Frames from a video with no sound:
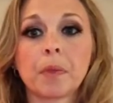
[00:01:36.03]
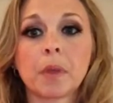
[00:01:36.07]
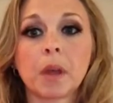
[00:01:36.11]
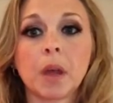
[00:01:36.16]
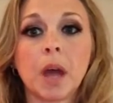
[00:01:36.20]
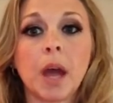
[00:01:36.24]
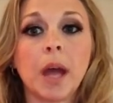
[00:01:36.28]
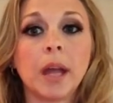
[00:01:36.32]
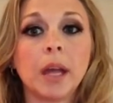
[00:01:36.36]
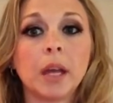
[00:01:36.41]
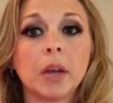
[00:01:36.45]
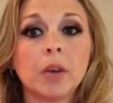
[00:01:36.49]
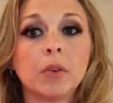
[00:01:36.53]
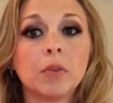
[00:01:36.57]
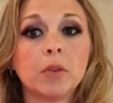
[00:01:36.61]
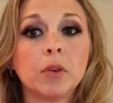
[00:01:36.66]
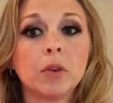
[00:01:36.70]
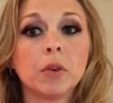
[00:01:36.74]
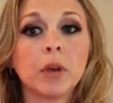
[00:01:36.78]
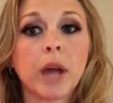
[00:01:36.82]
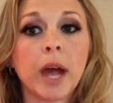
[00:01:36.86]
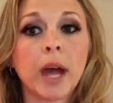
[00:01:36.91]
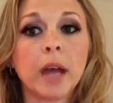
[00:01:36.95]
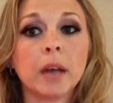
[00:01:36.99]
I
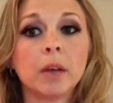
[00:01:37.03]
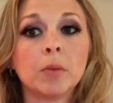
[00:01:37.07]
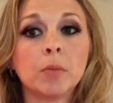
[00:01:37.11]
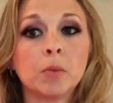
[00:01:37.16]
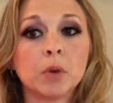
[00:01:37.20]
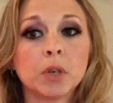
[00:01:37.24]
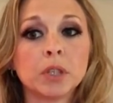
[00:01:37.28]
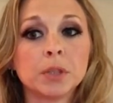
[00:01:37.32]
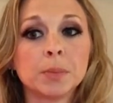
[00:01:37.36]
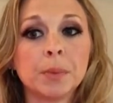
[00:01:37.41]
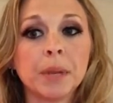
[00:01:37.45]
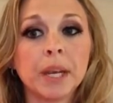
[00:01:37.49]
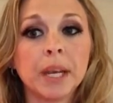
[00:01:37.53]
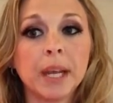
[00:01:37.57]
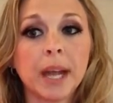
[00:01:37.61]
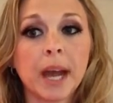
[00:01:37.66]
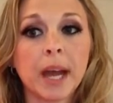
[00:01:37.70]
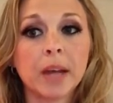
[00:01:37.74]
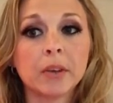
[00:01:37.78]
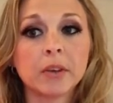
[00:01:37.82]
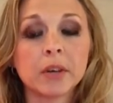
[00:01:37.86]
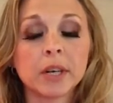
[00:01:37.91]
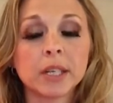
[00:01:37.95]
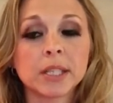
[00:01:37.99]
interviewed at Nemours
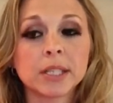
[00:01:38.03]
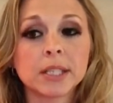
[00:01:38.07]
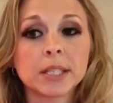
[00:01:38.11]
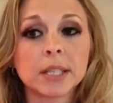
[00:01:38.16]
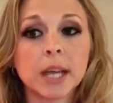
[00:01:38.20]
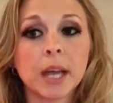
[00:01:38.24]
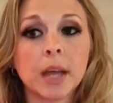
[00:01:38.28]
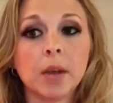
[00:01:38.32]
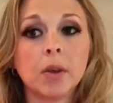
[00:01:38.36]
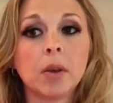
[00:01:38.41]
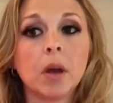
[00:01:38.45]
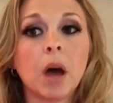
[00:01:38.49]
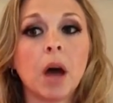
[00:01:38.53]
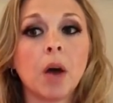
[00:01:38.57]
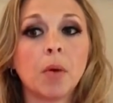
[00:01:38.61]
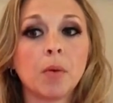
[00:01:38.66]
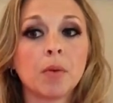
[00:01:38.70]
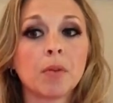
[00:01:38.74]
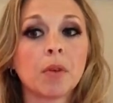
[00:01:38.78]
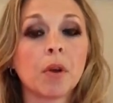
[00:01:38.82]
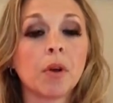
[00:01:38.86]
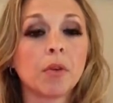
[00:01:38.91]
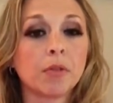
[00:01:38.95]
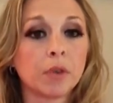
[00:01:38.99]
Pediatrics, and I
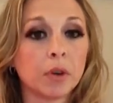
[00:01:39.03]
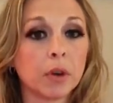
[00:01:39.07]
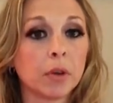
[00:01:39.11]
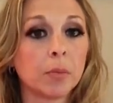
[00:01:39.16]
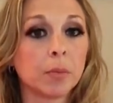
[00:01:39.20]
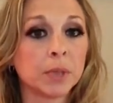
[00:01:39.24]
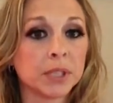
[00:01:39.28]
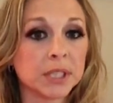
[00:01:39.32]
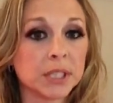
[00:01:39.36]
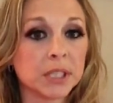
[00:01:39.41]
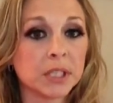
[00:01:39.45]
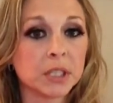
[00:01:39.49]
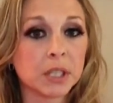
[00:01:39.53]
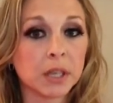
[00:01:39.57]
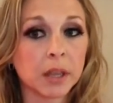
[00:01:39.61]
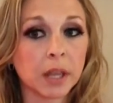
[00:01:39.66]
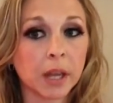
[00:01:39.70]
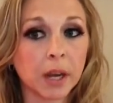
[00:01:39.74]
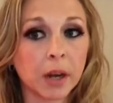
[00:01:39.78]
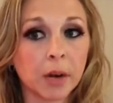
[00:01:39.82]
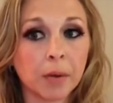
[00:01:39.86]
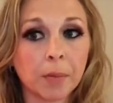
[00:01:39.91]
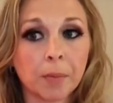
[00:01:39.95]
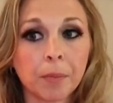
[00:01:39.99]
was offered a position
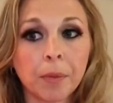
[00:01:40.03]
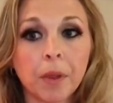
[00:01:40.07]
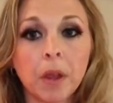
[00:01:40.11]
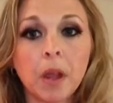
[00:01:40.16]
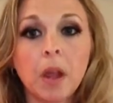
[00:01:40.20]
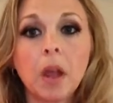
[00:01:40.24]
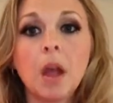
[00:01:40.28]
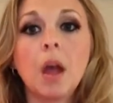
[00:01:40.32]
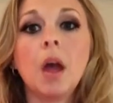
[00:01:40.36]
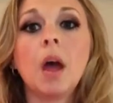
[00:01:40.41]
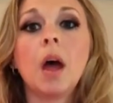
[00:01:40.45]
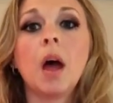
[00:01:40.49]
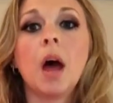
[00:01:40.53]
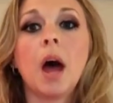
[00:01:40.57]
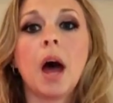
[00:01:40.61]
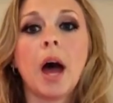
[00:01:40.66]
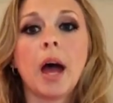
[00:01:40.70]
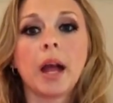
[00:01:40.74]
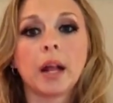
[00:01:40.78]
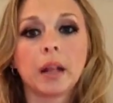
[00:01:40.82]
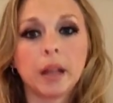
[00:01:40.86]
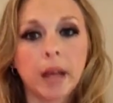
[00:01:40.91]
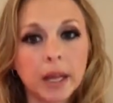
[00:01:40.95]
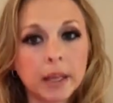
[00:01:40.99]
there. I
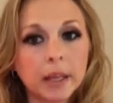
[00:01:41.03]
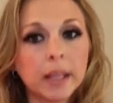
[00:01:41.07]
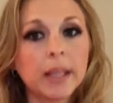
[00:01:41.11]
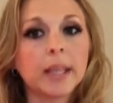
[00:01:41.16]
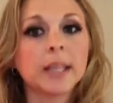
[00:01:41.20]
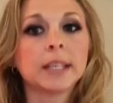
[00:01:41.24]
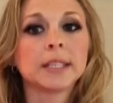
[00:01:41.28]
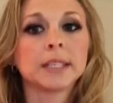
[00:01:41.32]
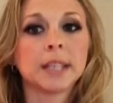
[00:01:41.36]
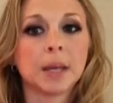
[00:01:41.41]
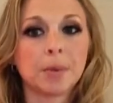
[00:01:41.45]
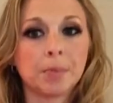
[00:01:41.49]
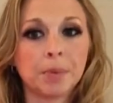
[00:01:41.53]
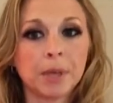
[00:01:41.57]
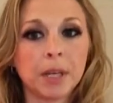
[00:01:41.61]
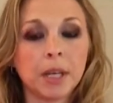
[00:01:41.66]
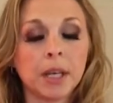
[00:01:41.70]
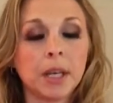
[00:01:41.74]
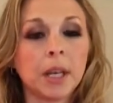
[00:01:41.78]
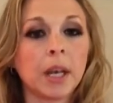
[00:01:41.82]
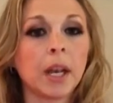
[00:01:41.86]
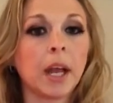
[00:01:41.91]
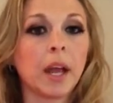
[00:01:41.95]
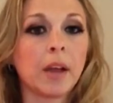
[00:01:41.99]
gladly
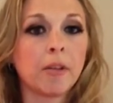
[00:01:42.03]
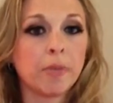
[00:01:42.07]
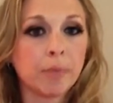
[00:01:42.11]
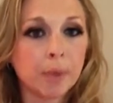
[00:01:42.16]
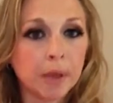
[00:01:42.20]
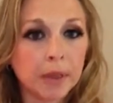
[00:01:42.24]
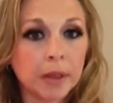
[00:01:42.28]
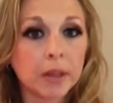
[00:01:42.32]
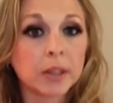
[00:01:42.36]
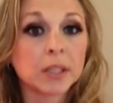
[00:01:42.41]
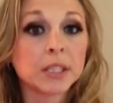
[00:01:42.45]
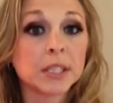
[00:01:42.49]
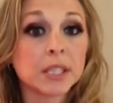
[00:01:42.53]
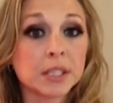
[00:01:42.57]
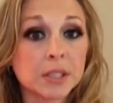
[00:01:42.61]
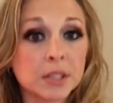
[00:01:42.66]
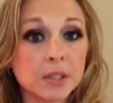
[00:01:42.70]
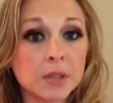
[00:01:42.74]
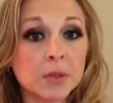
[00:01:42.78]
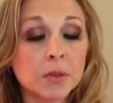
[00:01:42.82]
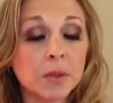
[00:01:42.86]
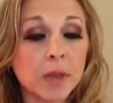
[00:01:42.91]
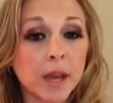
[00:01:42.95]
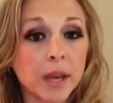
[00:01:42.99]
accepted, and I've been there since
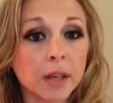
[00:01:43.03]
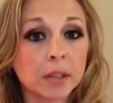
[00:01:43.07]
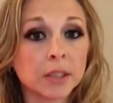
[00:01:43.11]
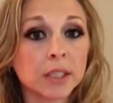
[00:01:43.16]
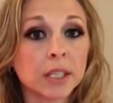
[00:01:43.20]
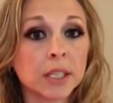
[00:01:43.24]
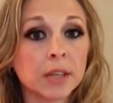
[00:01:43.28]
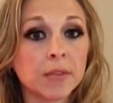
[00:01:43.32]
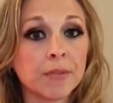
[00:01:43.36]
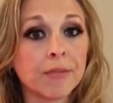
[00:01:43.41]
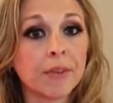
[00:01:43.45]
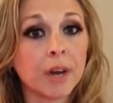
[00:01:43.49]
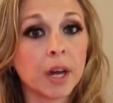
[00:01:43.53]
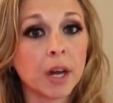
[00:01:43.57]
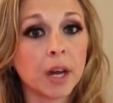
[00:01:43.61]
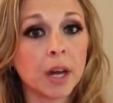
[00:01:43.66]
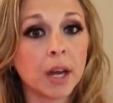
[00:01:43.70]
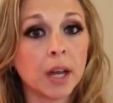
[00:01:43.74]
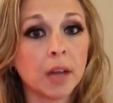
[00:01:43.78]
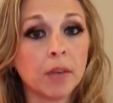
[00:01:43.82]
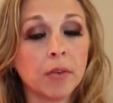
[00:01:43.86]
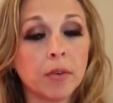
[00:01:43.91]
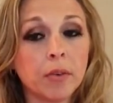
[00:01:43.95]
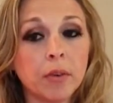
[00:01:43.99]

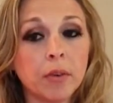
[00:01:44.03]
2005.